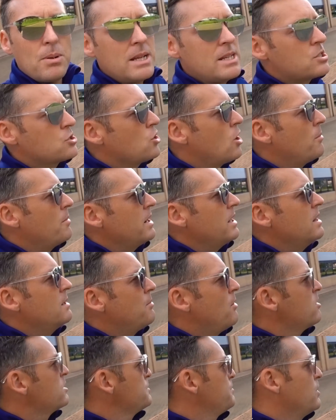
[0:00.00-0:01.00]
please comment in the
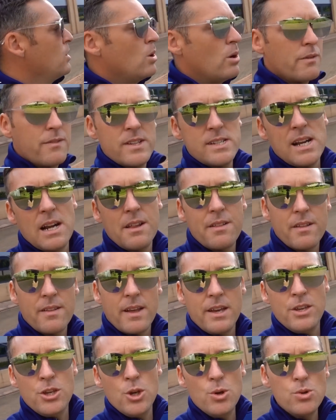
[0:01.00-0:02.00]
box below if there's anything
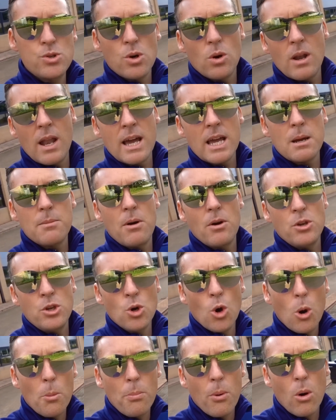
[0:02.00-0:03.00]
that you don't like about
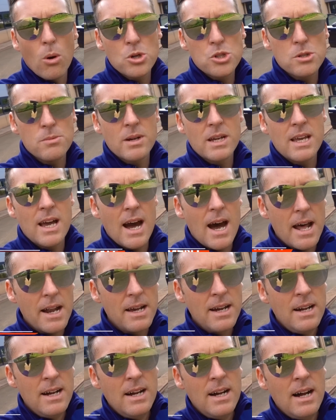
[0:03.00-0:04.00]
your Porsche Macan,
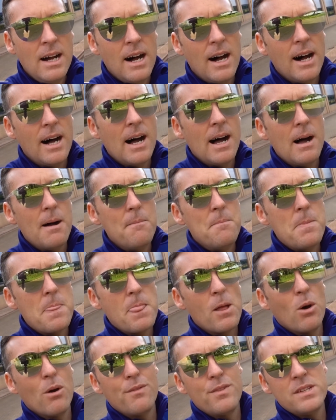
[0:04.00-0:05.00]

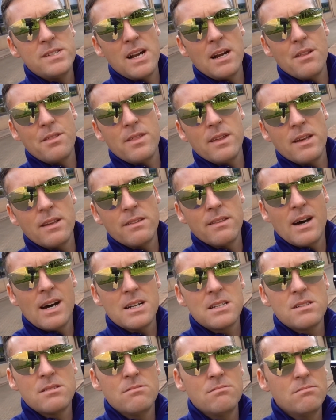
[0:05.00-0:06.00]
or if there's anything
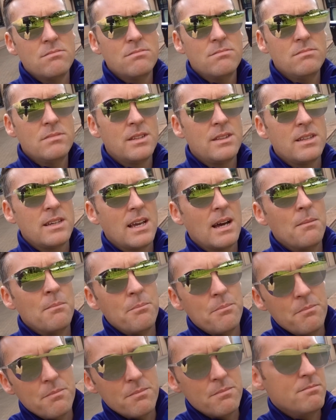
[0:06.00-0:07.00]
that you think
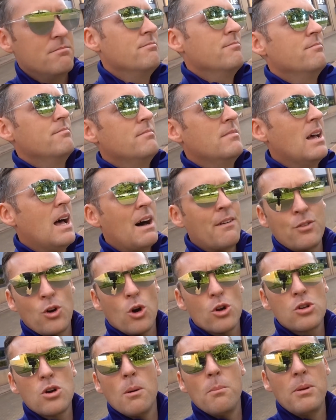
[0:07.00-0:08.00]
I've
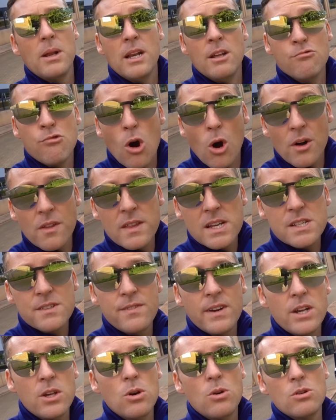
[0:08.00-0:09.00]
got completely wrong in this
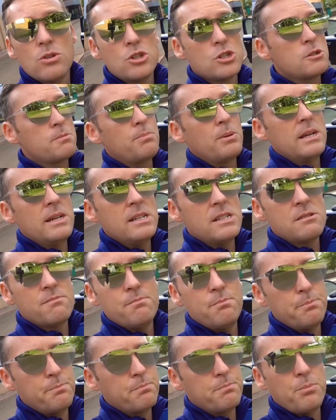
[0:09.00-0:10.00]
video. Just please
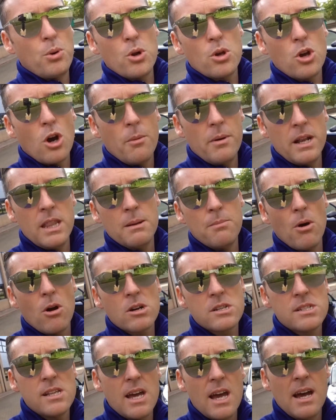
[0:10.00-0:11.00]
put a comment in the
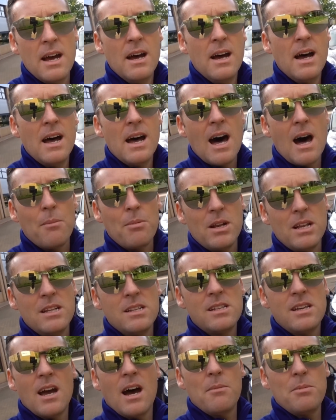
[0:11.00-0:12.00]
box there.
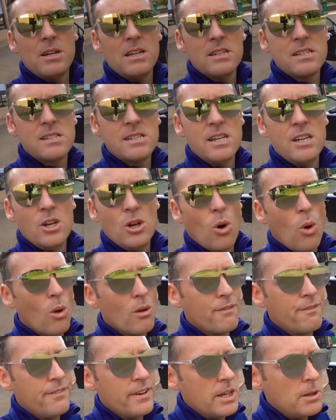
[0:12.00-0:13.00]
Happy to see
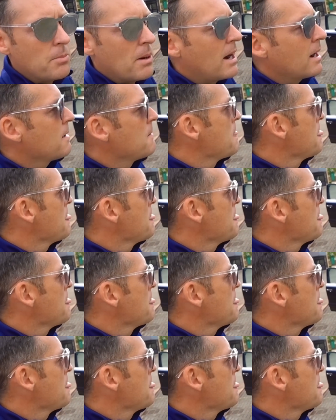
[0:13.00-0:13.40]
all feedback.